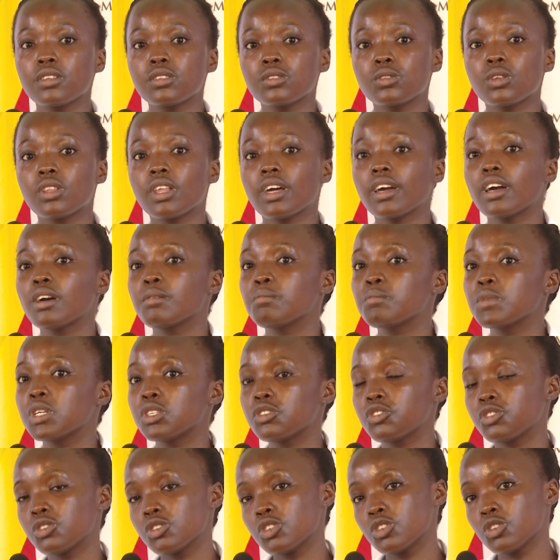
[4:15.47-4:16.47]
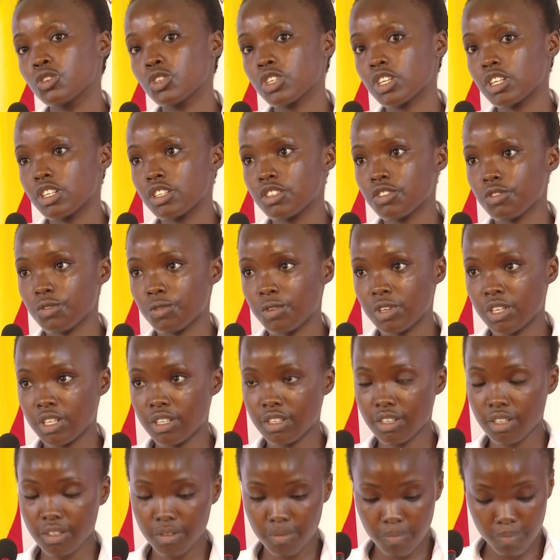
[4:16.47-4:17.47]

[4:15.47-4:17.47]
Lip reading: So the government should look into it.